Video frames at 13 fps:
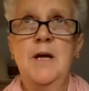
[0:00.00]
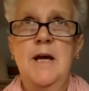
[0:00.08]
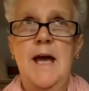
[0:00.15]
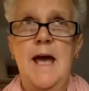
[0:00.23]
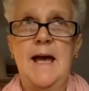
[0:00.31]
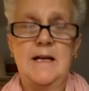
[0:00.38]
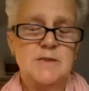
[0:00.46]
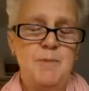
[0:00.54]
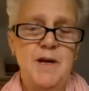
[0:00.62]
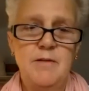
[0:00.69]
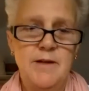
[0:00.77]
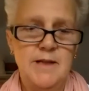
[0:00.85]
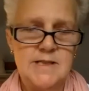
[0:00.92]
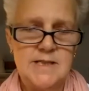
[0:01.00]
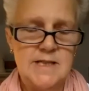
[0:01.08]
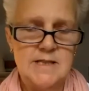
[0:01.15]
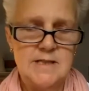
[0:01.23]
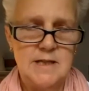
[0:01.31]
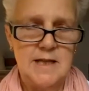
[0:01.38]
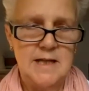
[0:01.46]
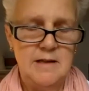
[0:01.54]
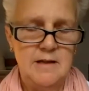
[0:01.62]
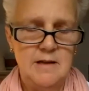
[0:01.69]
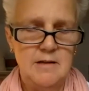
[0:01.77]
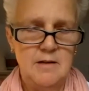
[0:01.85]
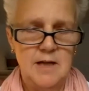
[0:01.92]
experiences
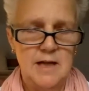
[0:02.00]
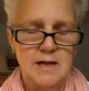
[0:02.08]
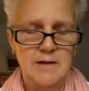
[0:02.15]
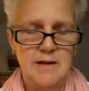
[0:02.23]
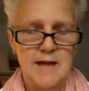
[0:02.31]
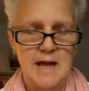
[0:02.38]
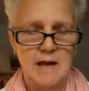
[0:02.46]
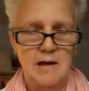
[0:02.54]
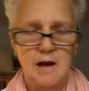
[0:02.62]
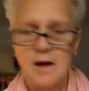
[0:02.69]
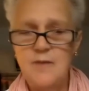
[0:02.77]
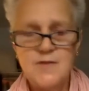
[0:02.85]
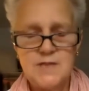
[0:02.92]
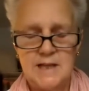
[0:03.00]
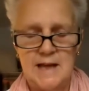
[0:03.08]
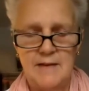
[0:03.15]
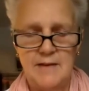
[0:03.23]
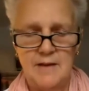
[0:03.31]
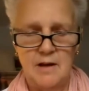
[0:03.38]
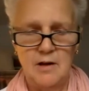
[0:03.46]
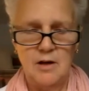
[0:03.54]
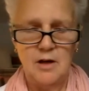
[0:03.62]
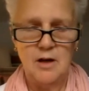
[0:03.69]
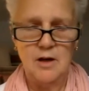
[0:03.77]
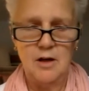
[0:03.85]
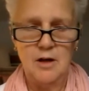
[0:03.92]
in their lives together
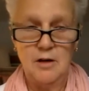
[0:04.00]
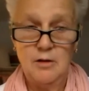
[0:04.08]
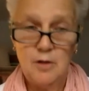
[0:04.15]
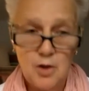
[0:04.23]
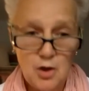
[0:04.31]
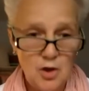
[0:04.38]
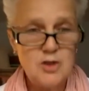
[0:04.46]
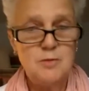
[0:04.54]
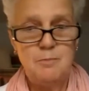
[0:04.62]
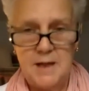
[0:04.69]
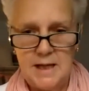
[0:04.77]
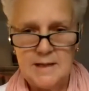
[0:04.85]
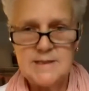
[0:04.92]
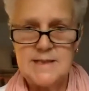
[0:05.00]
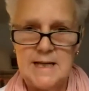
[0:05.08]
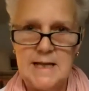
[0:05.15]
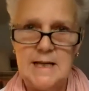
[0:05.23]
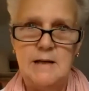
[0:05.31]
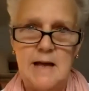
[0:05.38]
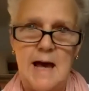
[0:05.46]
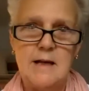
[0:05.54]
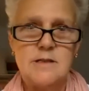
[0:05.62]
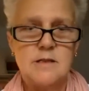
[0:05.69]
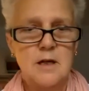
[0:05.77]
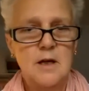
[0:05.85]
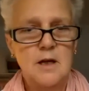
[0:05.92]
could be seen
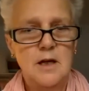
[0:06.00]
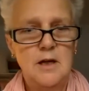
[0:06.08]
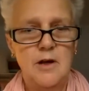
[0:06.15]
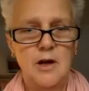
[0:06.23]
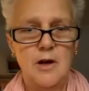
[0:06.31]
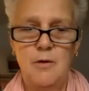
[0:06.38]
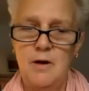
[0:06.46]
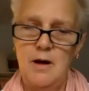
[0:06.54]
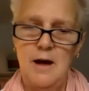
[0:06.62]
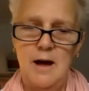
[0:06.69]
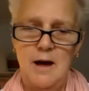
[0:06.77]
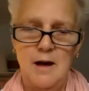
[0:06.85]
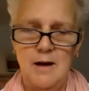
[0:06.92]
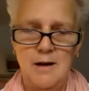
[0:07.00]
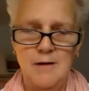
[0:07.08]
as, you know, a